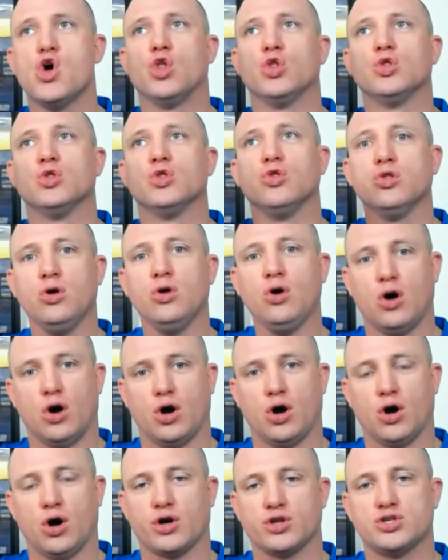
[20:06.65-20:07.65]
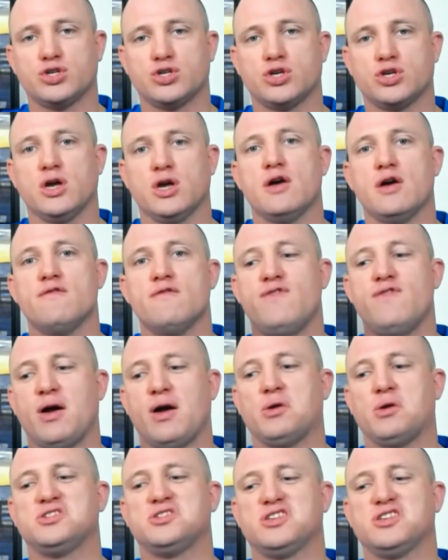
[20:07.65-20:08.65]
looked
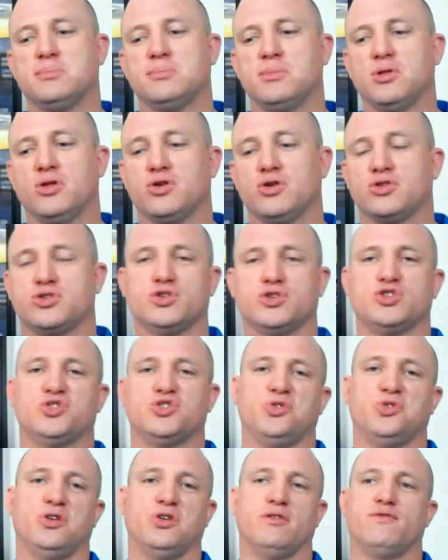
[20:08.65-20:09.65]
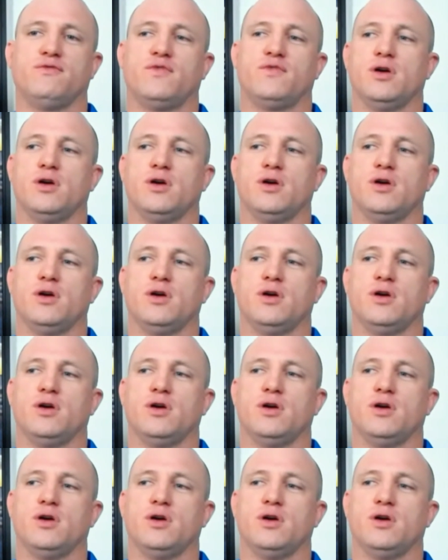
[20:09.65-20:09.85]
very similar to sort of